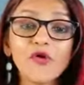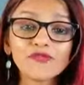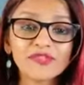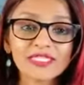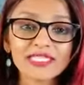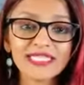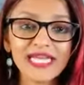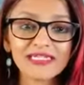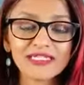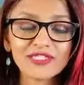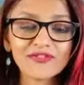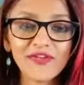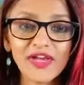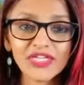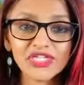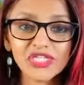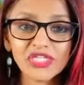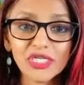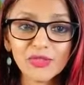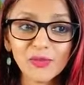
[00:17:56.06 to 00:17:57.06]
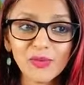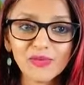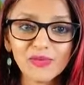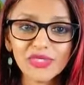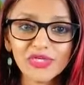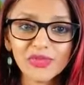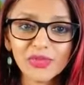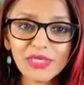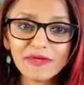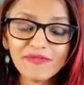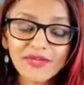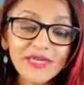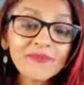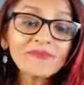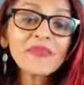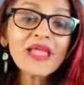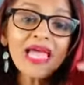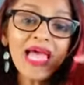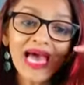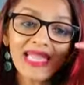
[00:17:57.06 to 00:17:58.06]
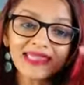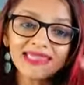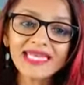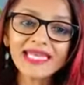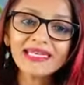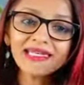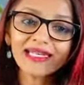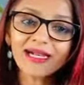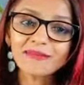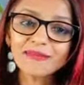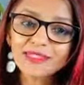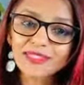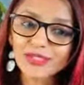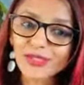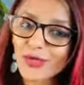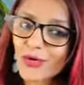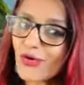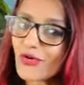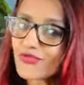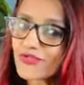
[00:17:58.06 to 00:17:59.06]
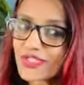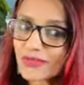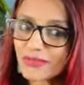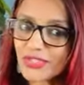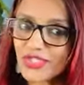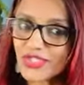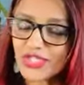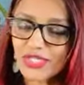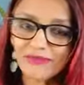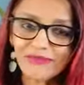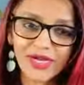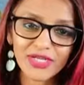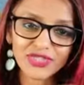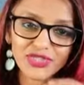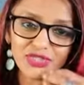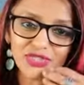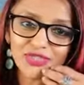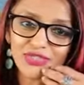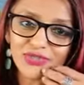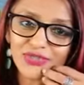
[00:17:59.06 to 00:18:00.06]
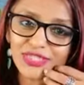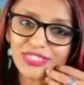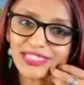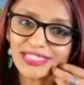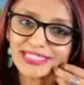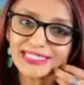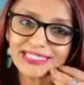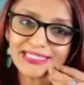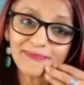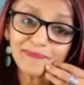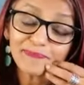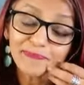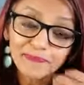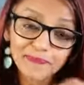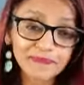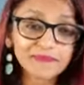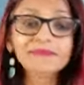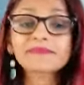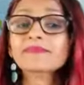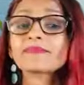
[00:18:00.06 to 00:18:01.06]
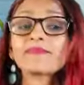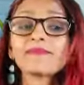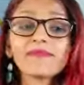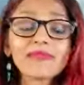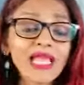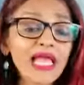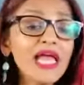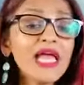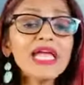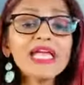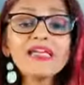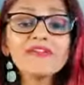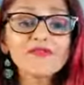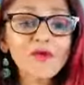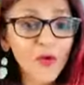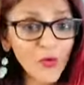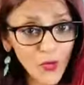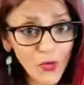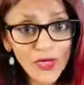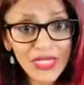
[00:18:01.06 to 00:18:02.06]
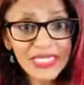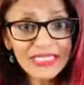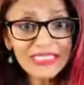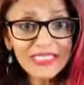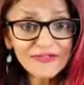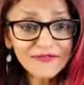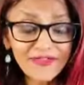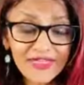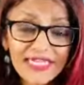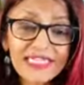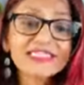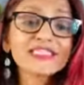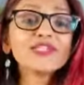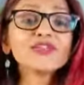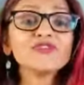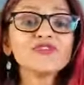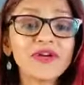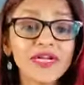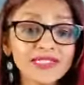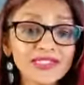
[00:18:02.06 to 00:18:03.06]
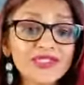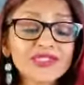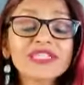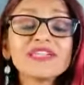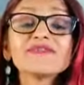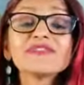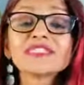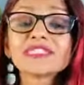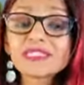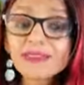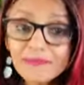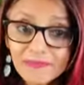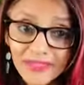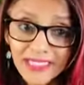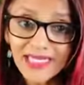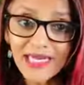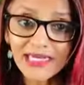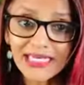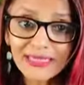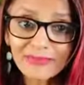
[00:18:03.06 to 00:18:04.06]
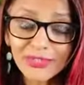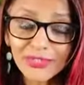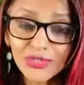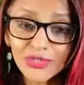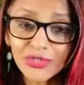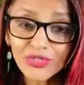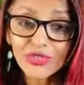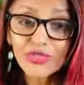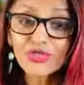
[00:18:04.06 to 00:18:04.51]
of the satisfaction that we were craving. And then comes the law of diminishing marginal utility. If all else fails and you find yourself simply unable to